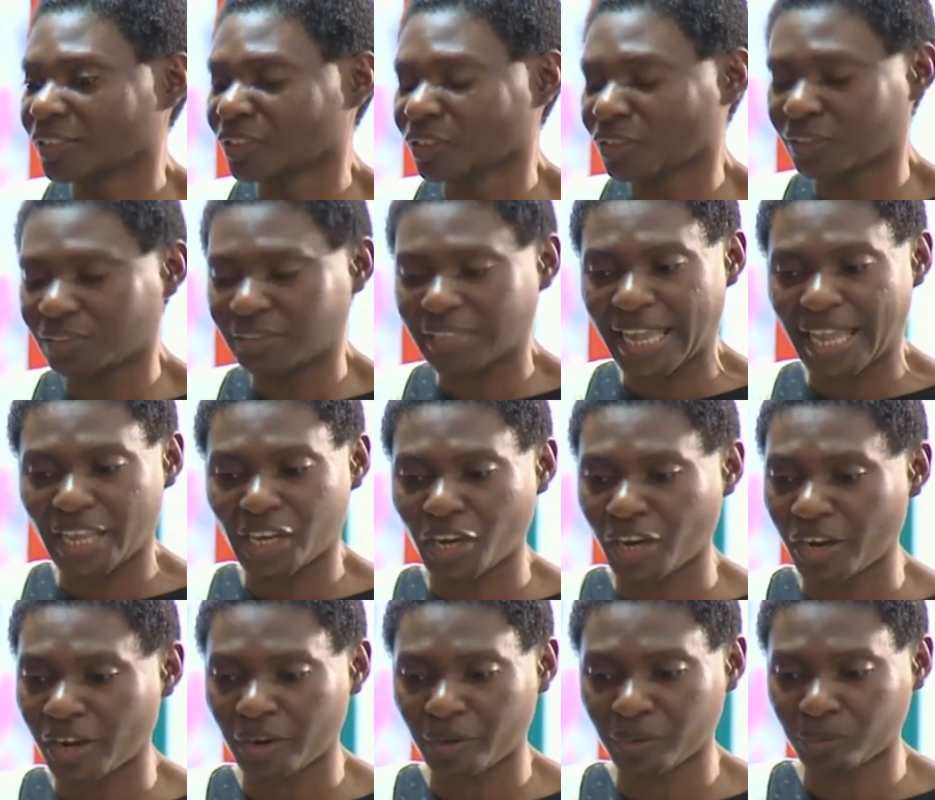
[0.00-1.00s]
to tell
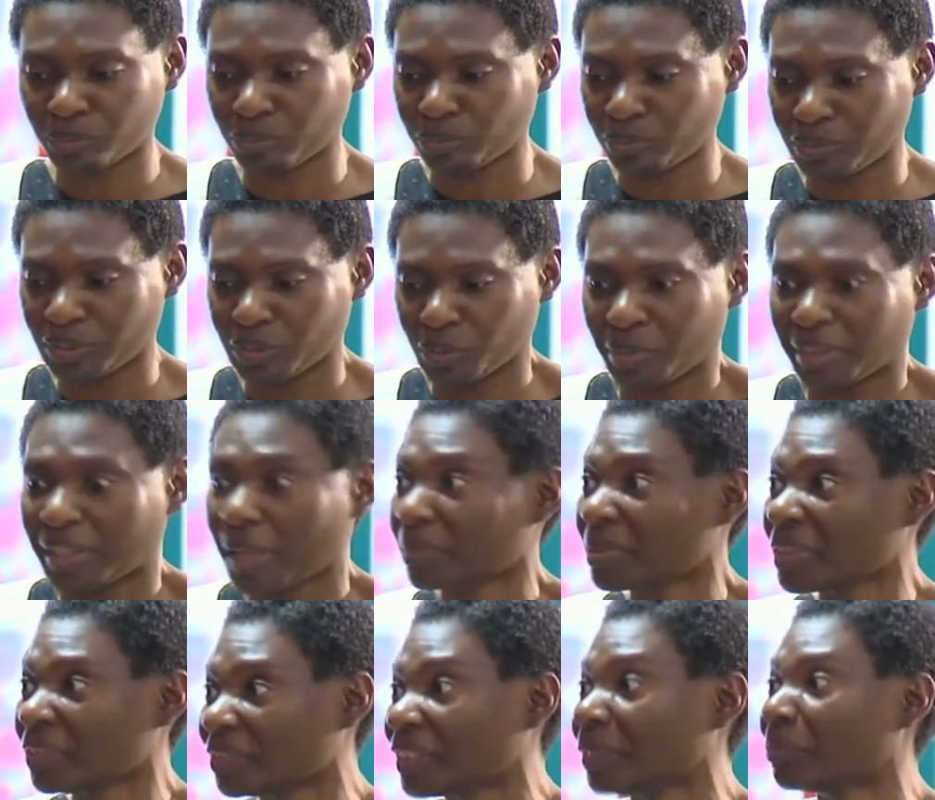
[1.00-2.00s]
her, whether I
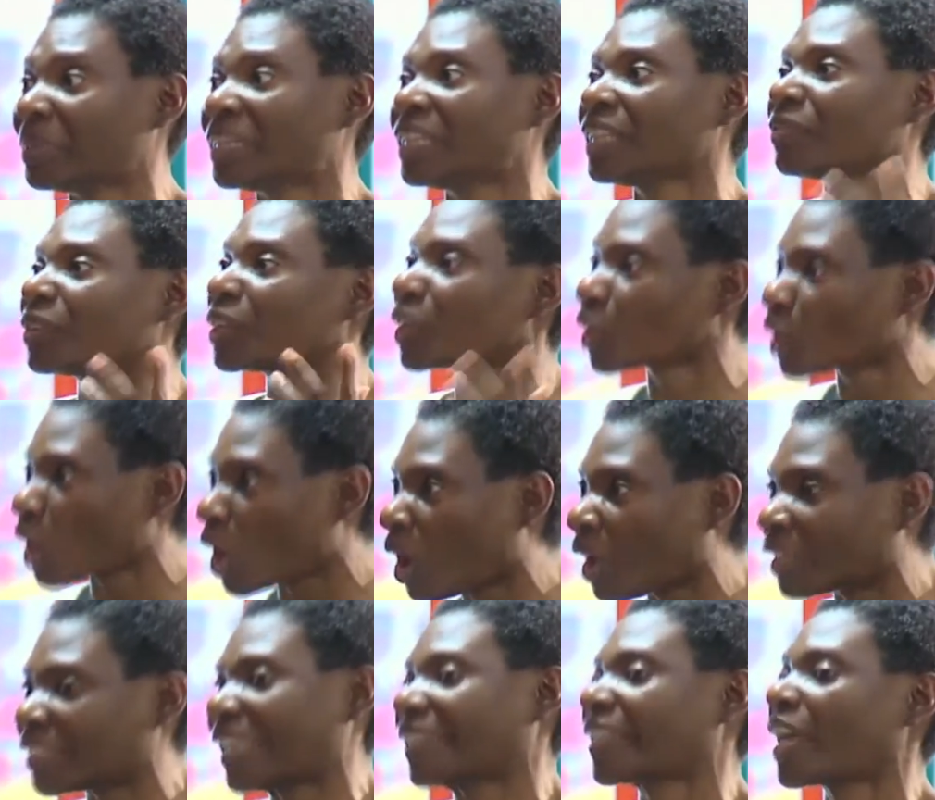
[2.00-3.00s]
believe in a
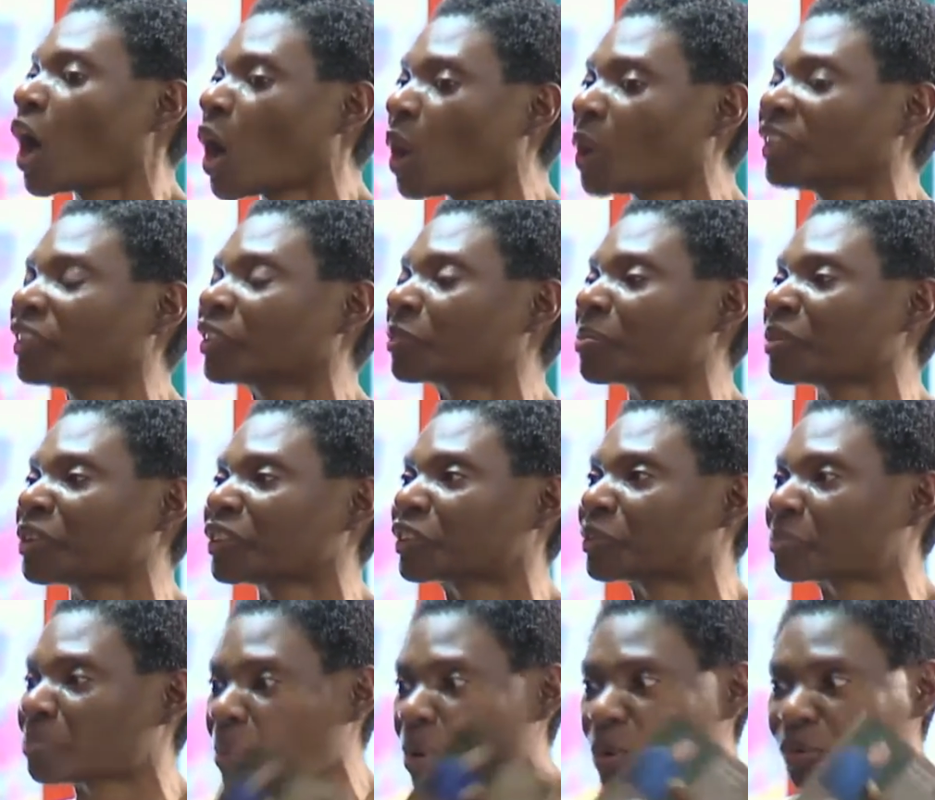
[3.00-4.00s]
God. And the Holy Spirit
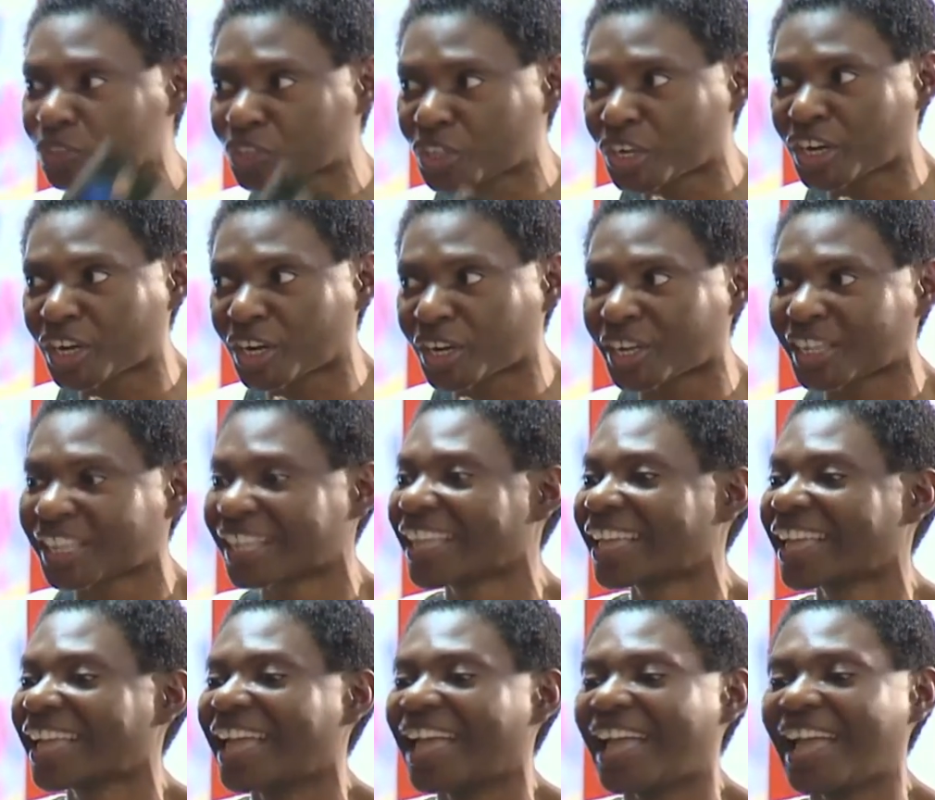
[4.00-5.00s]
spoke to her
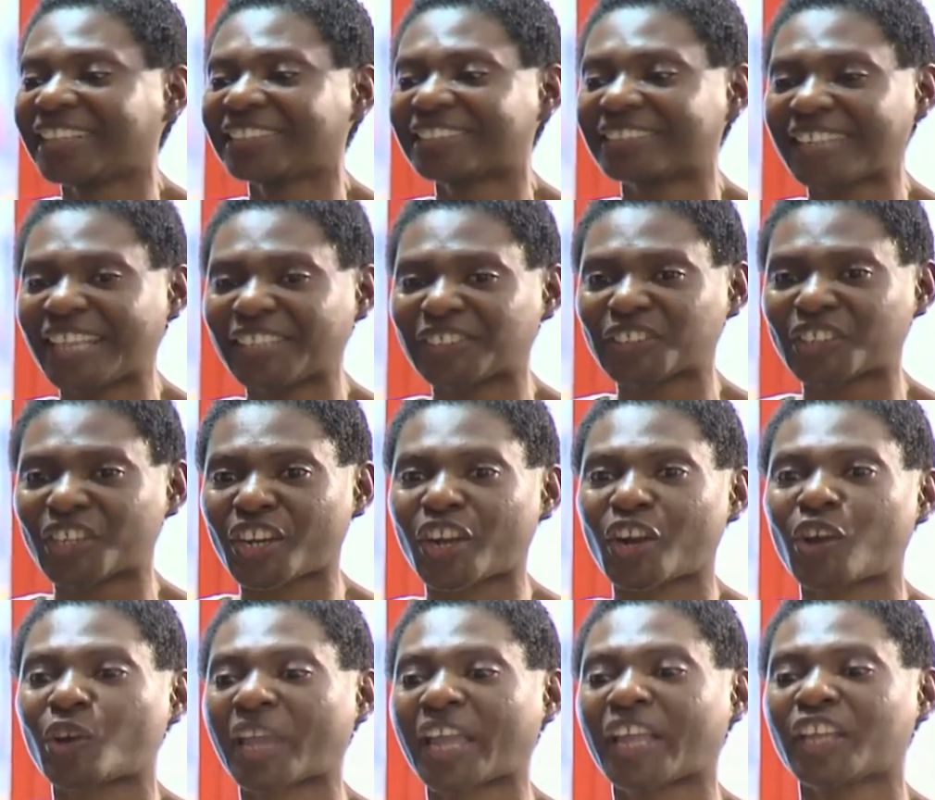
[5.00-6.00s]
and said to
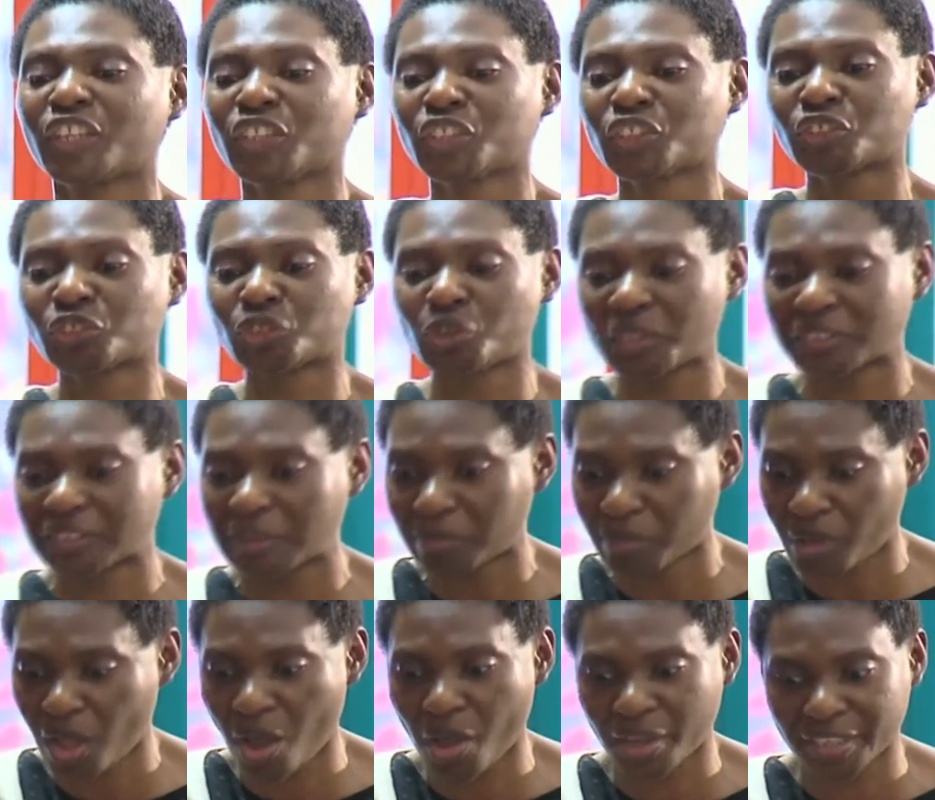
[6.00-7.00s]
her, okay, throw some
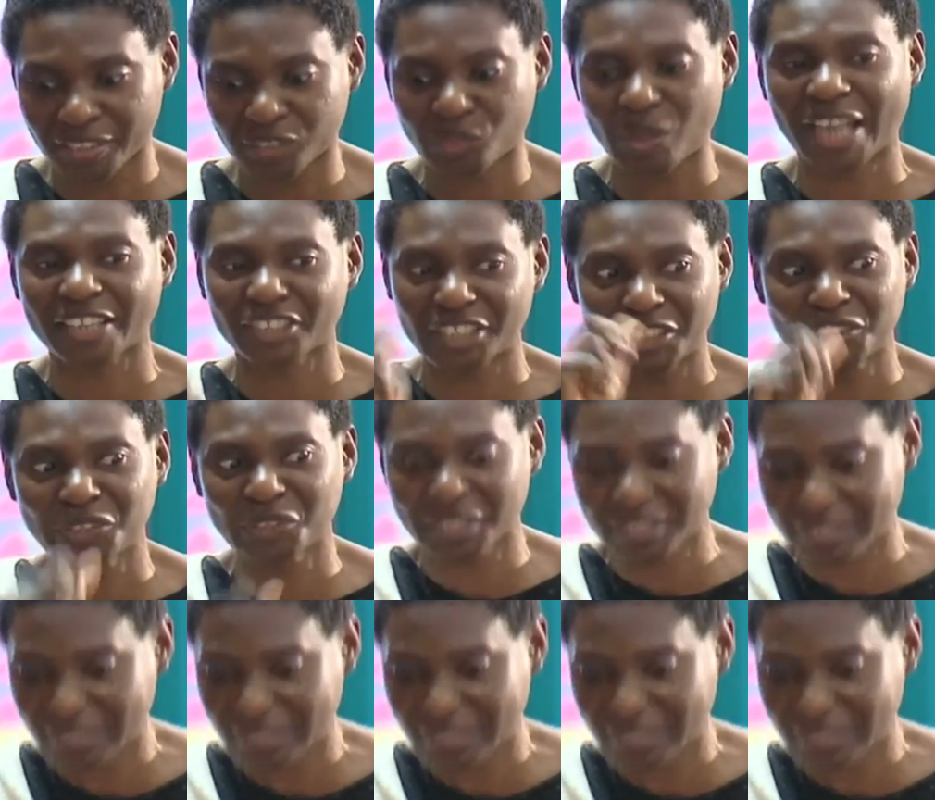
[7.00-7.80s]
coins, so actually do the